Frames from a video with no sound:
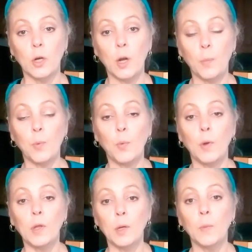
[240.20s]
it up
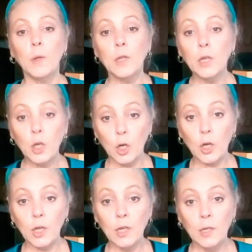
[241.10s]
really, really
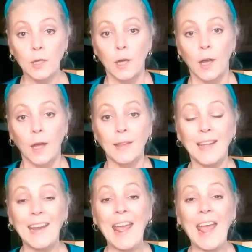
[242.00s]
good, and
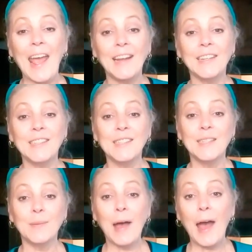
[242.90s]
then add it to
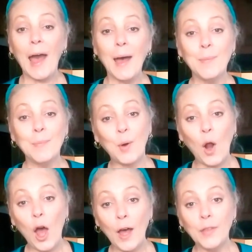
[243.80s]
some hot
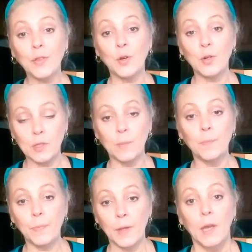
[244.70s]
broth or
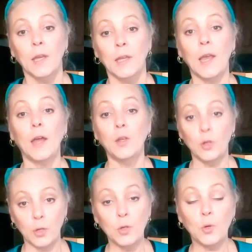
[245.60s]

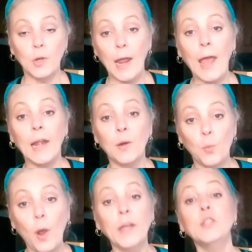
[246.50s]
you can add it
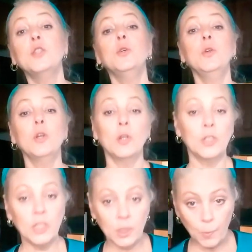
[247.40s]
right to your
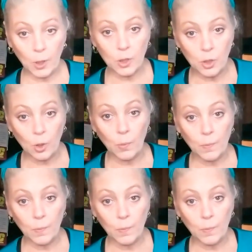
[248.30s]
cheeseburger soup,